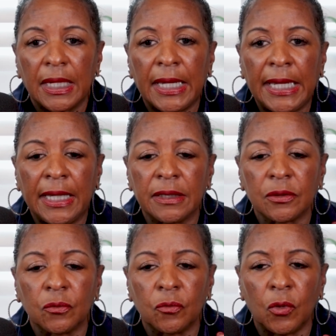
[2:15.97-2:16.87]
And
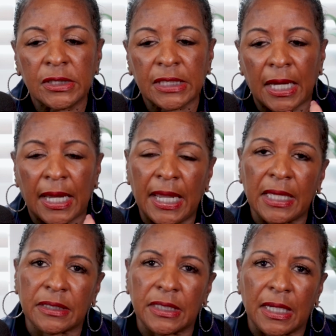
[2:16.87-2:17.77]
once I
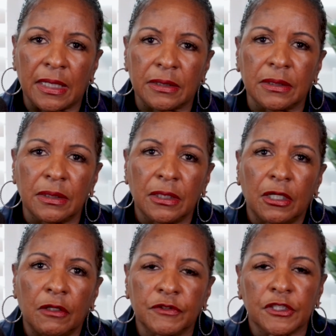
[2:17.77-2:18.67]
had that
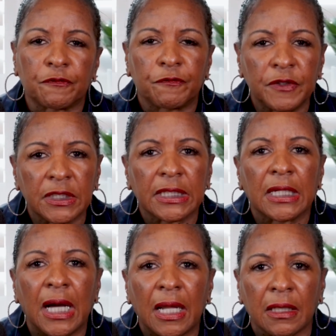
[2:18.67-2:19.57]
of just feeling
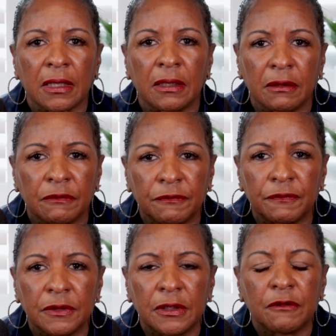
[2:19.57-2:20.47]
God's
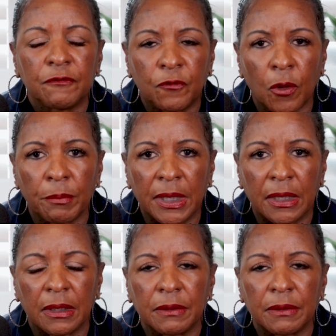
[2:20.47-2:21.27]
love for me,